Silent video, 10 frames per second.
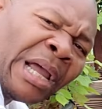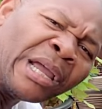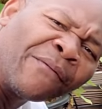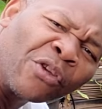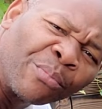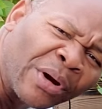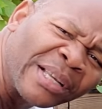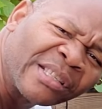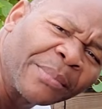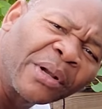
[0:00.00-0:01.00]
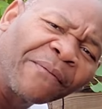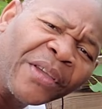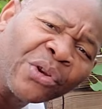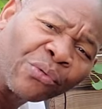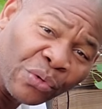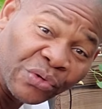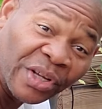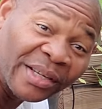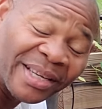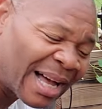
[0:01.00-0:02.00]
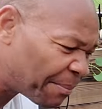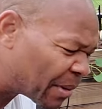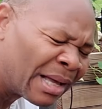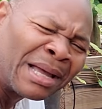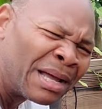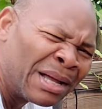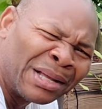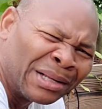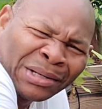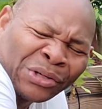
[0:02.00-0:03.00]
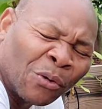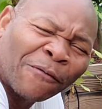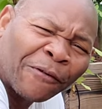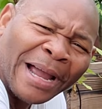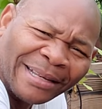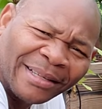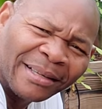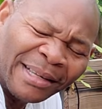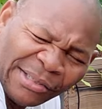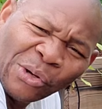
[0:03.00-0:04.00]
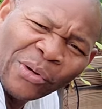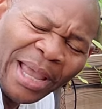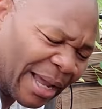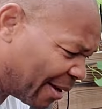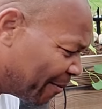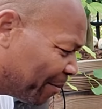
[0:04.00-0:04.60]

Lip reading: If you break some of the feeder roots on top, don't fret, it's okay.